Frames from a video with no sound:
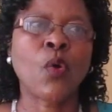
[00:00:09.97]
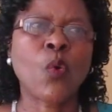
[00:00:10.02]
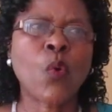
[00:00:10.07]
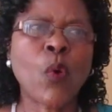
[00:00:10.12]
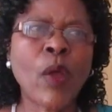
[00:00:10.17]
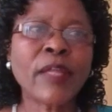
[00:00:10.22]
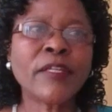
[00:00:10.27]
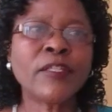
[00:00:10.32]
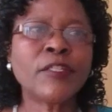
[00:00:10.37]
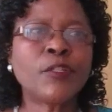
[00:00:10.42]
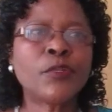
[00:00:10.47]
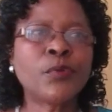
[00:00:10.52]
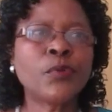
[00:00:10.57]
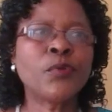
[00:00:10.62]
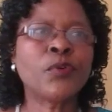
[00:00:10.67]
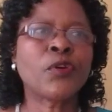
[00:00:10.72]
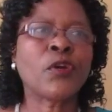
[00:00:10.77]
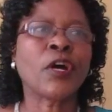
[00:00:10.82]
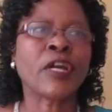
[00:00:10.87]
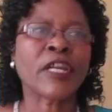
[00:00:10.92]
When
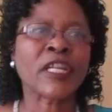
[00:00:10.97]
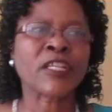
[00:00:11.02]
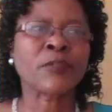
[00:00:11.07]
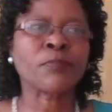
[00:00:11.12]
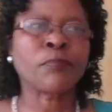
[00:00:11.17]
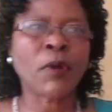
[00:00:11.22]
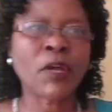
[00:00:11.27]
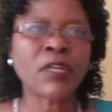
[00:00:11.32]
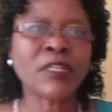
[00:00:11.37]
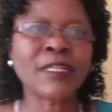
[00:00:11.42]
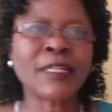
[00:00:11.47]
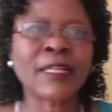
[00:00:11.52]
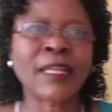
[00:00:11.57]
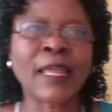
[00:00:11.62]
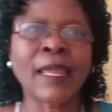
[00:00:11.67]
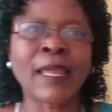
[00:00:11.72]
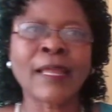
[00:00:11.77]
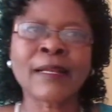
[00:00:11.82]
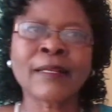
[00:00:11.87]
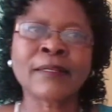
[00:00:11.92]
do
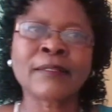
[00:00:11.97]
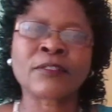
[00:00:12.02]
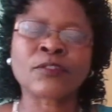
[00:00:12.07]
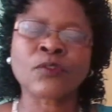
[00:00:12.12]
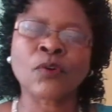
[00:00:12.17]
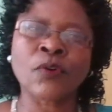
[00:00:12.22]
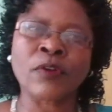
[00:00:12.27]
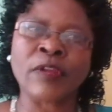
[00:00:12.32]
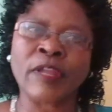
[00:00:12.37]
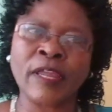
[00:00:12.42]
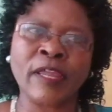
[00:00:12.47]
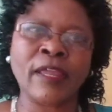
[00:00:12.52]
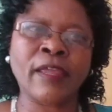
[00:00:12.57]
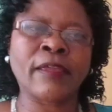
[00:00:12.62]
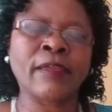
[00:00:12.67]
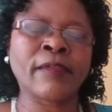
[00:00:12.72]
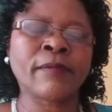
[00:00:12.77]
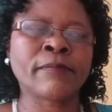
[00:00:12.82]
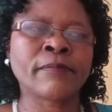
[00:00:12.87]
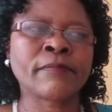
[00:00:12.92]
corresponding angles
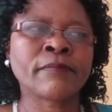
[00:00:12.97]
occur?